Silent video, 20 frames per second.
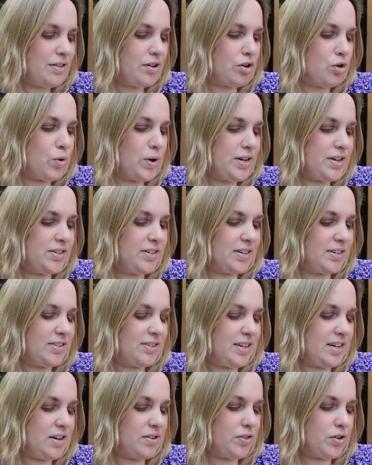they're going to
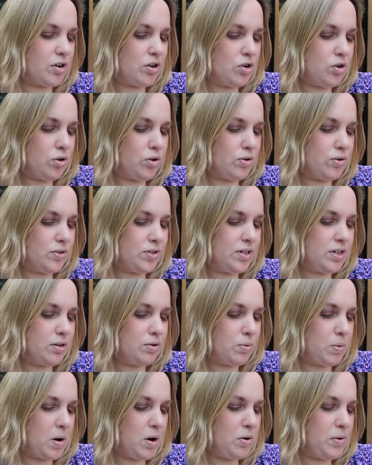succeed at their goals,
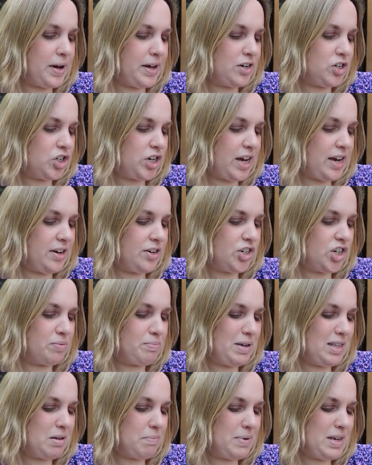grow and change, and
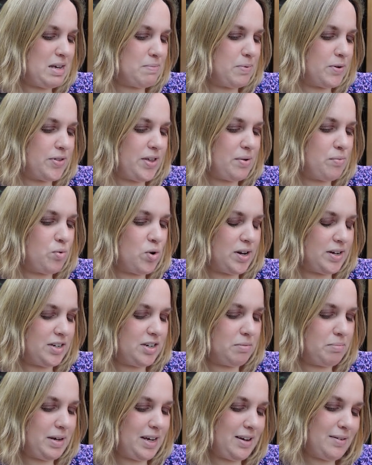be the people they want
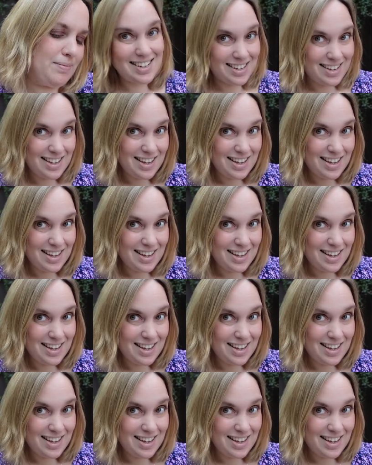to be.